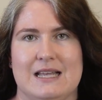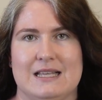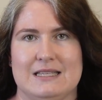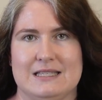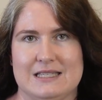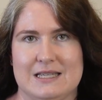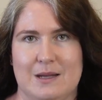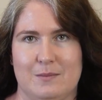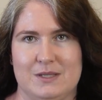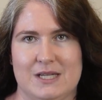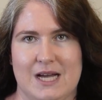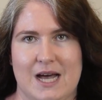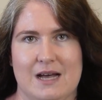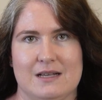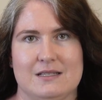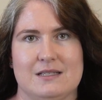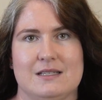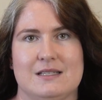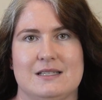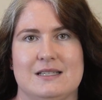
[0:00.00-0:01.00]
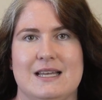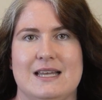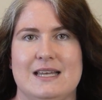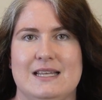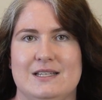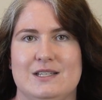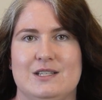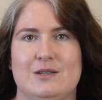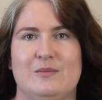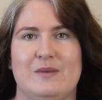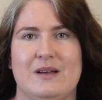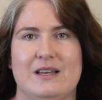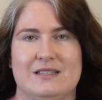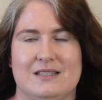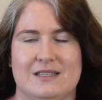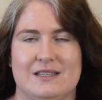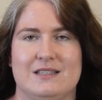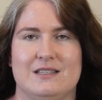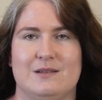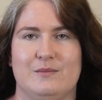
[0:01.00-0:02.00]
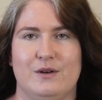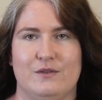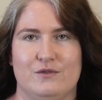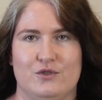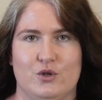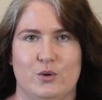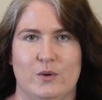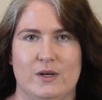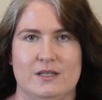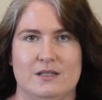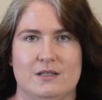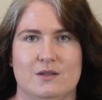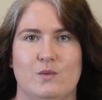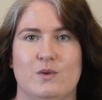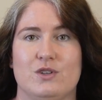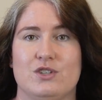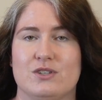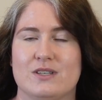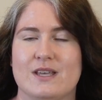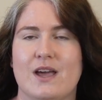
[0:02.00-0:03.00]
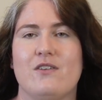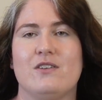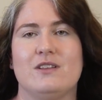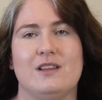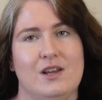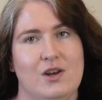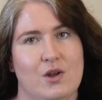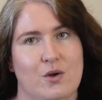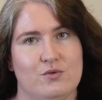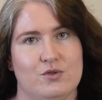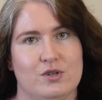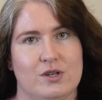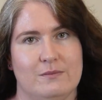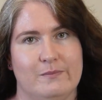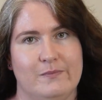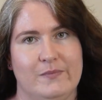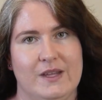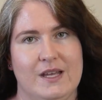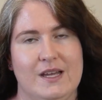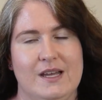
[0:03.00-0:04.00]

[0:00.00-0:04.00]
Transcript: and subtasks into my system of choice, which is currently Notion.